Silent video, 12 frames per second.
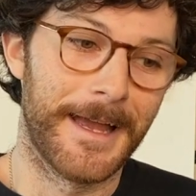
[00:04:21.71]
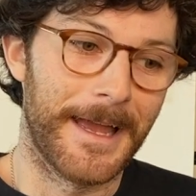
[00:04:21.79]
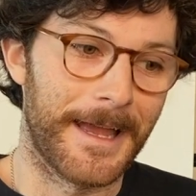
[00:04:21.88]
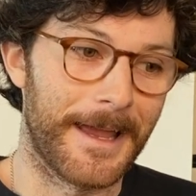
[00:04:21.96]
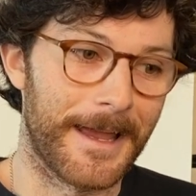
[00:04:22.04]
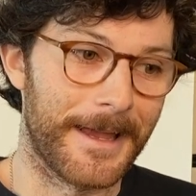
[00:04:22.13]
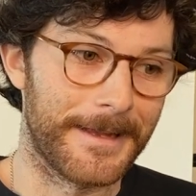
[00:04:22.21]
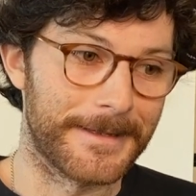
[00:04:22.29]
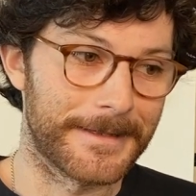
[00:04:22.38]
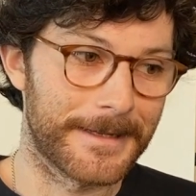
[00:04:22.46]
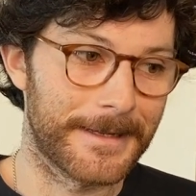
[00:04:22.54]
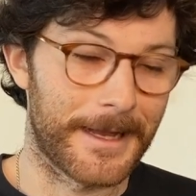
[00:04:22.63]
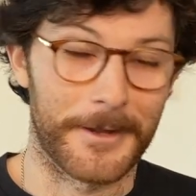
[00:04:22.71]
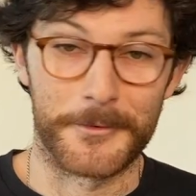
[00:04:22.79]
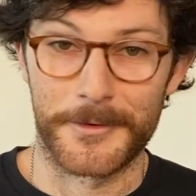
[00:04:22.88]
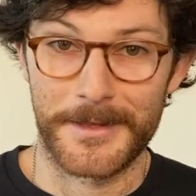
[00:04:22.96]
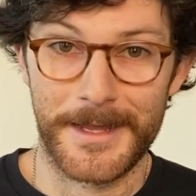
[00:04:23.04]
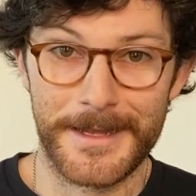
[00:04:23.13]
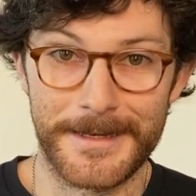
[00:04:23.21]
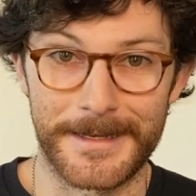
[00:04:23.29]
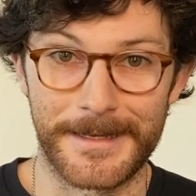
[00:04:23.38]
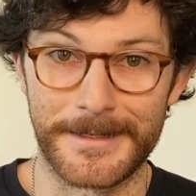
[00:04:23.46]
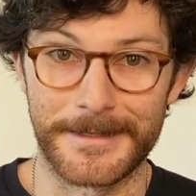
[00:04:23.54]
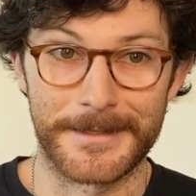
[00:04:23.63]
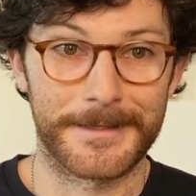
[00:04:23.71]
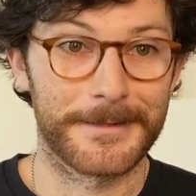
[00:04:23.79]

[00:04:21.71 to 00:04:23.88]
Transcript: And I ordered that, and